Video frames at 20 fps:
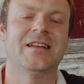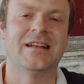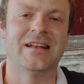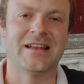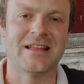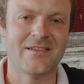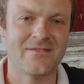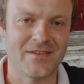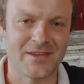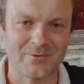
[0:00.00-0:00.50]

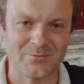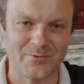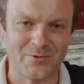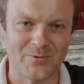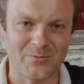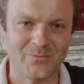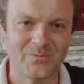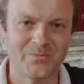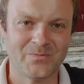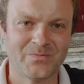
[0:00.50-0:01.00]
living
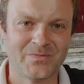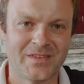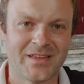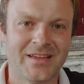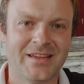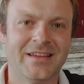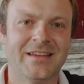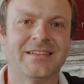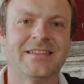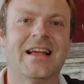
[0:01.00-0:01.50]
room
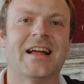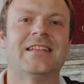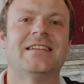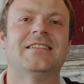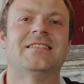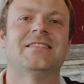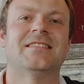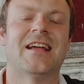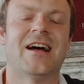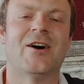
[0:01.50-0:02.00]
that
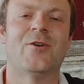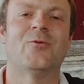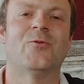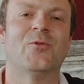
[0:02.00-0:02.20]
is now